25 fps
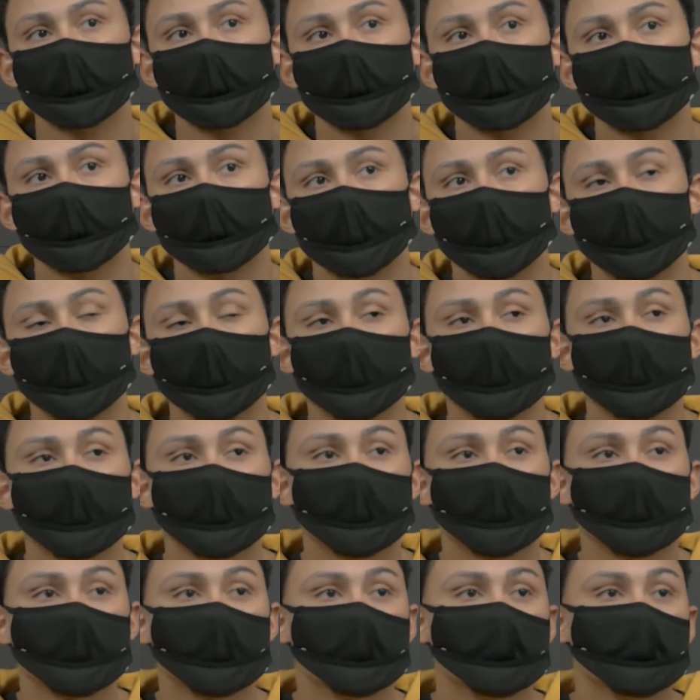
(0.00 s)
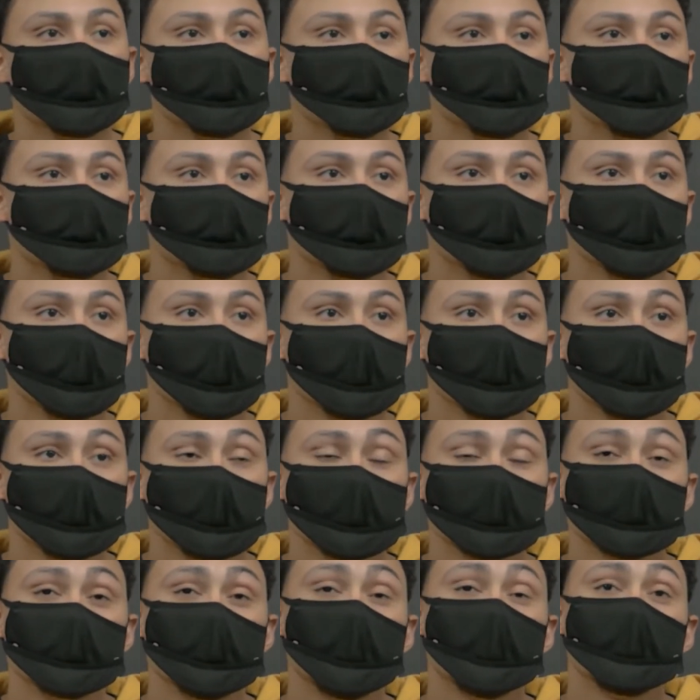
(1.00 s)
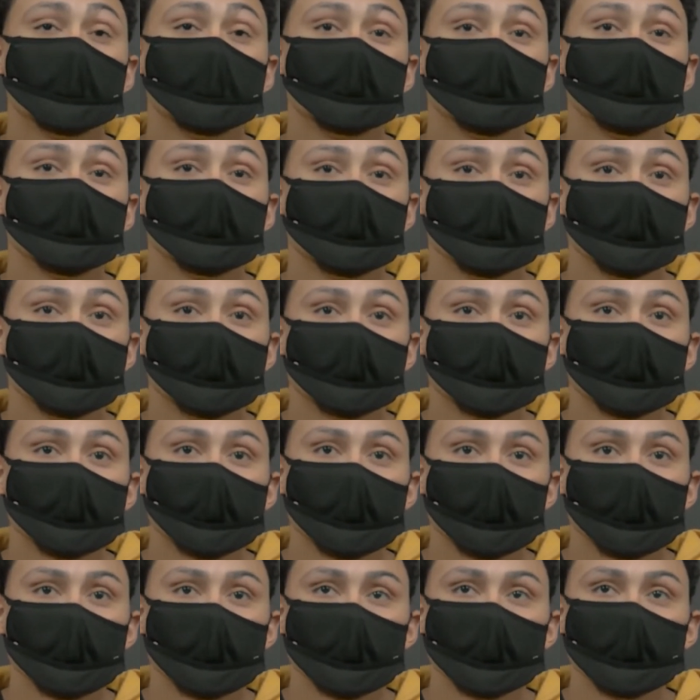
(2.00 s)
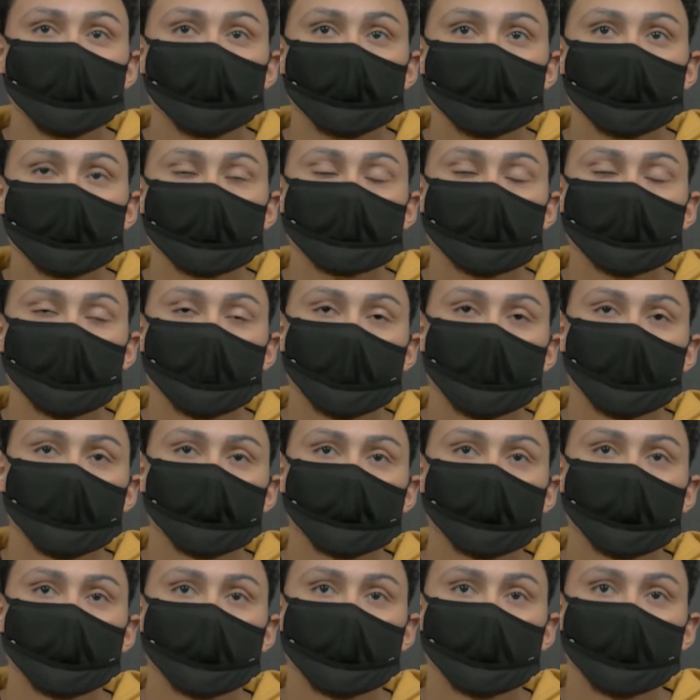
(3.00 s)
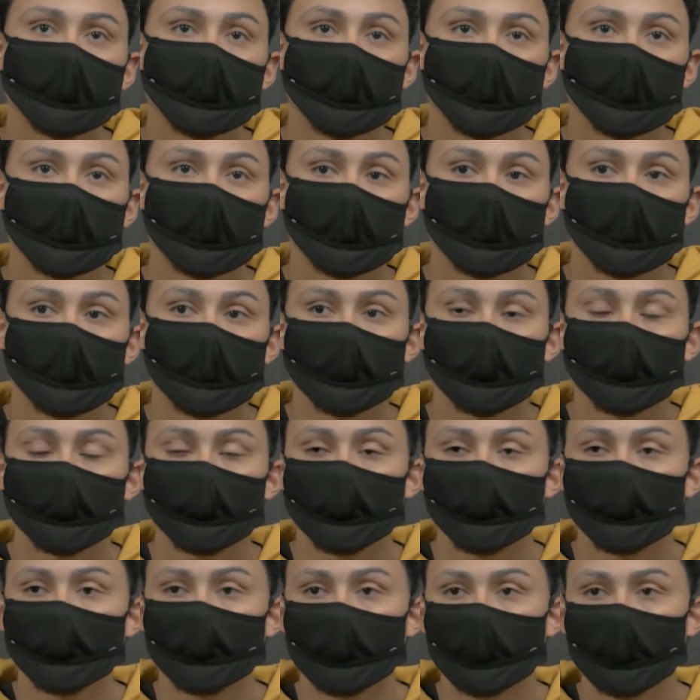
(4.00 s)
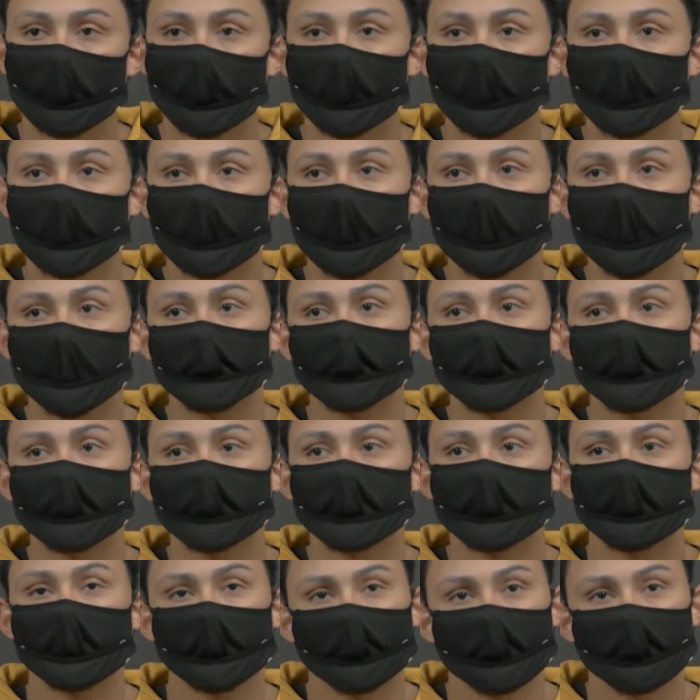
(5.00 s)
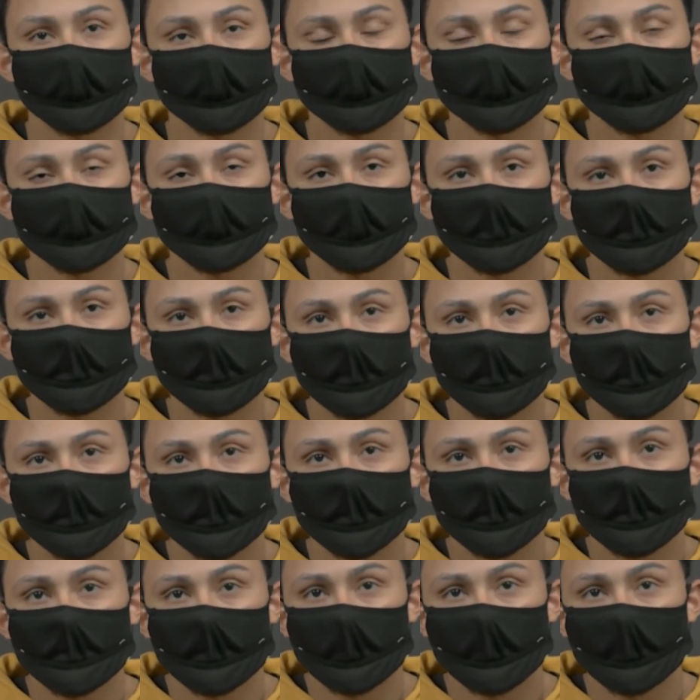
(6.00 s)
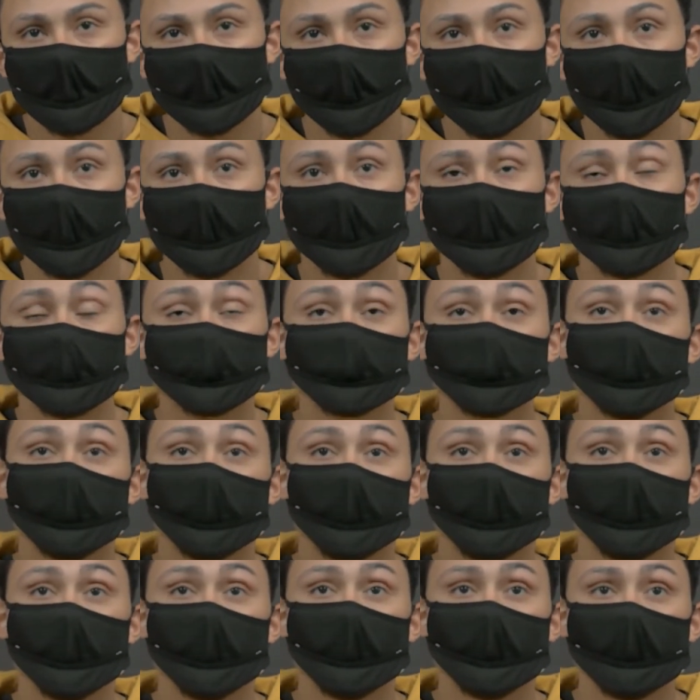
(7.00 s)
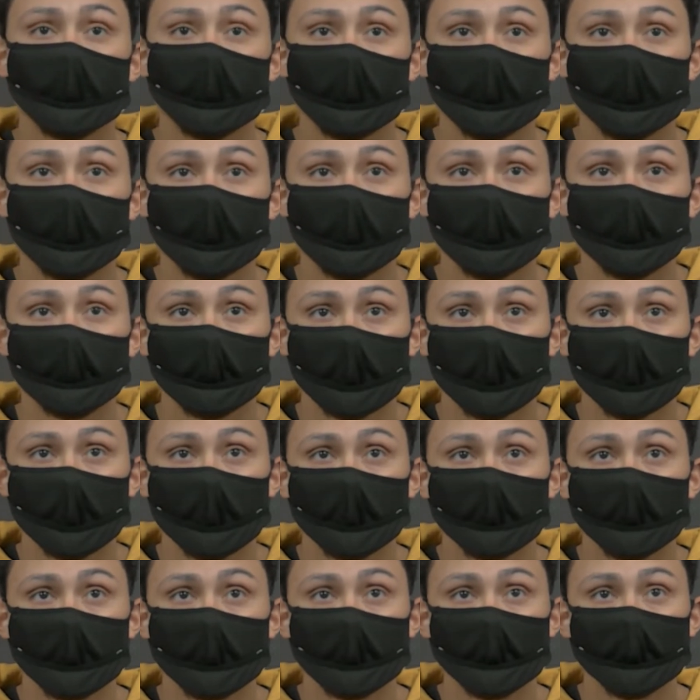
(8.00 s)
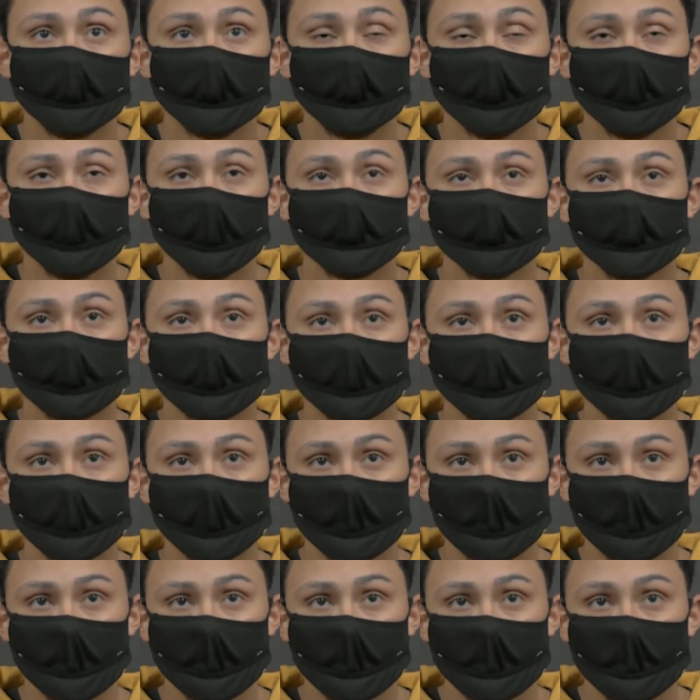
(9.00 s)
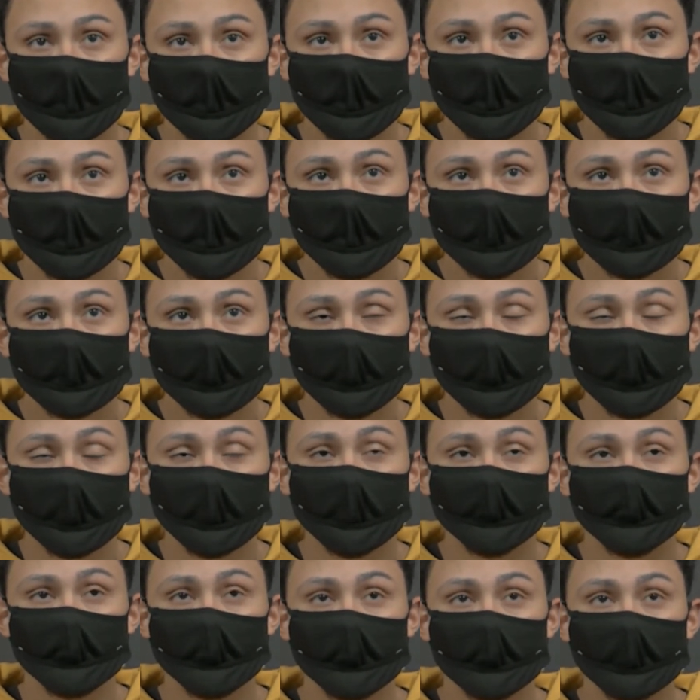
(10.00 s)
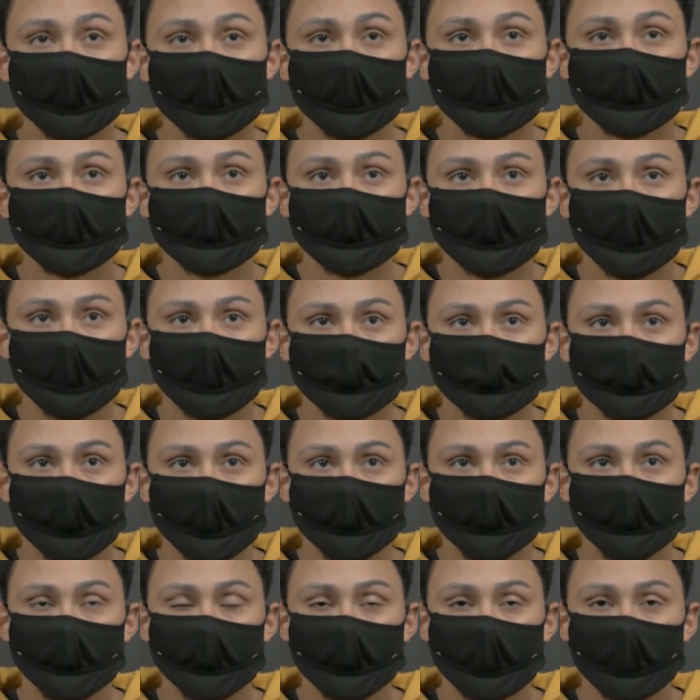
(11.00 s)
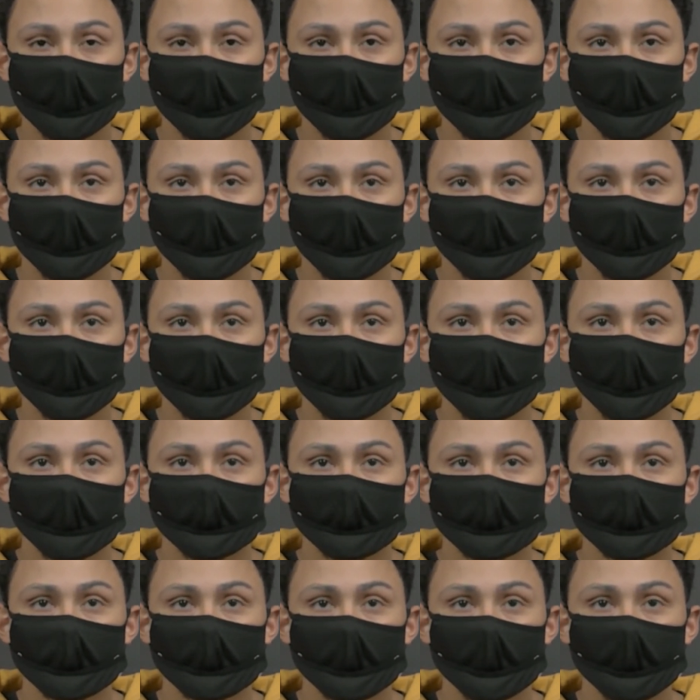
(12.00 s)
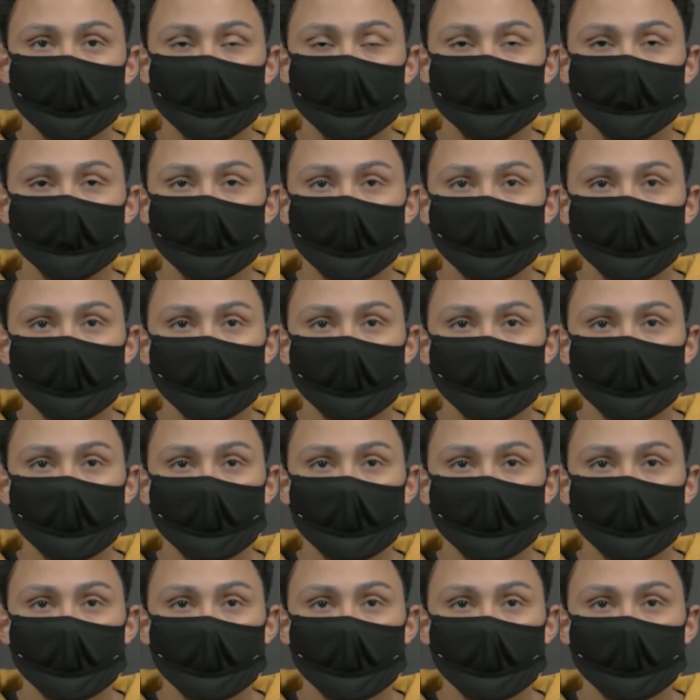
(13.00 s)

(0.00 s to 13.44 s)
Man, I mean, it's great, you know, to know you're doing your job, you know, and you're helping your team is in the way that you can, you know, and for them to believe in me, that's big for me, you know, and the coaching staff,